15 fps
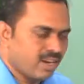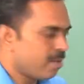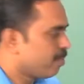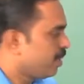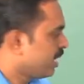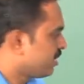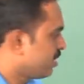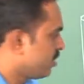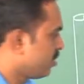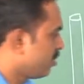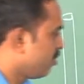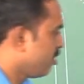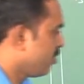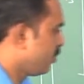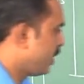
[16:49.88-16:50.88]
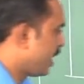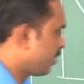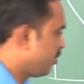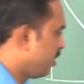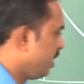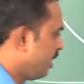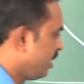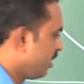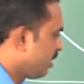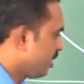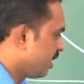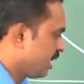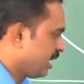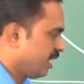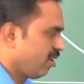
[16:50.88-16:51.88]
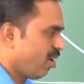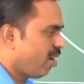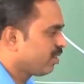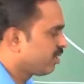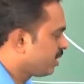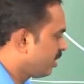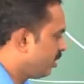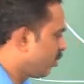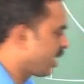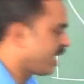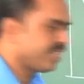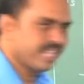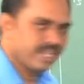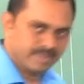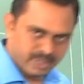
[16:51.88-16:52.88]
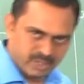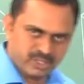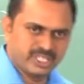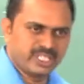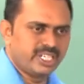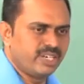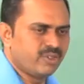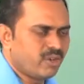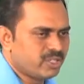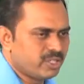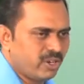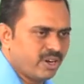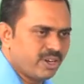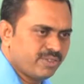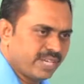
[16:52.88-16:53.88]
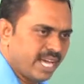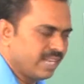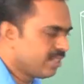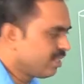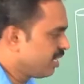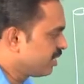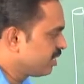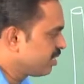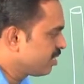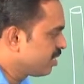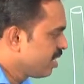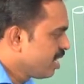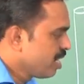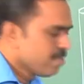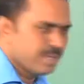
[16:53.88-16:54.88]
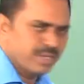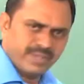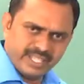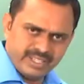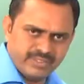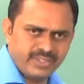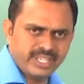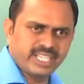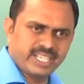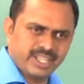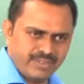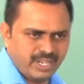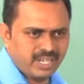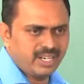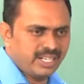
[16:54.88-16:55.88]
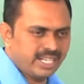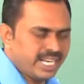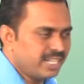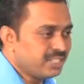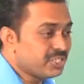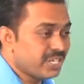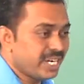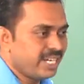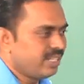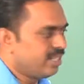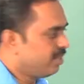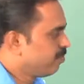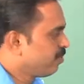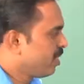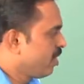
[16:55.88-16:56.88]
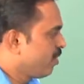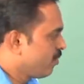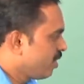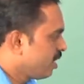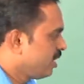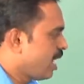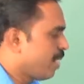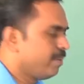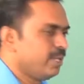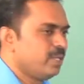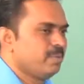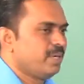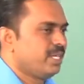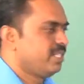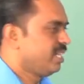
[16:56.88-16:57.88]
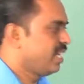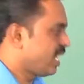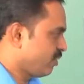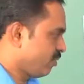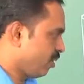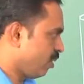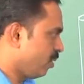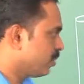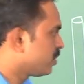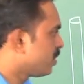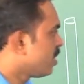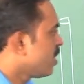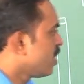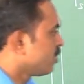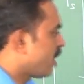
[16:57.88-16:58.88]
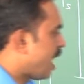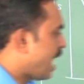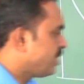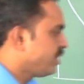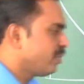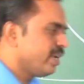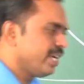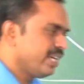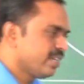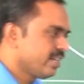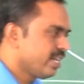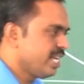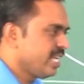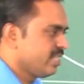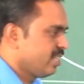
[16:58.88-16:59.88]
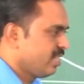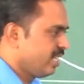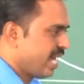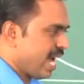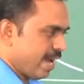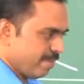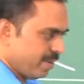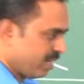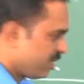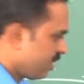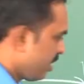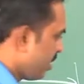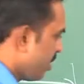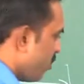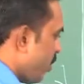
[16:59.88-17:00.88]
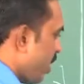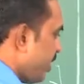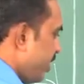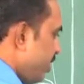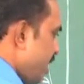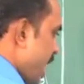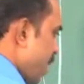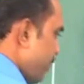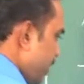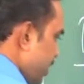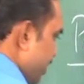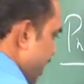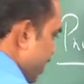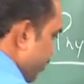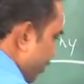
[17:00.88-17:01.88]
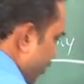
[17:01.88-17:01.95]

complex, so we would actually not look at that because it involves a lot of calculations, but we can definitely get a trend for the ablative pressure as follows. So, as you increase the diameter, what would happen is as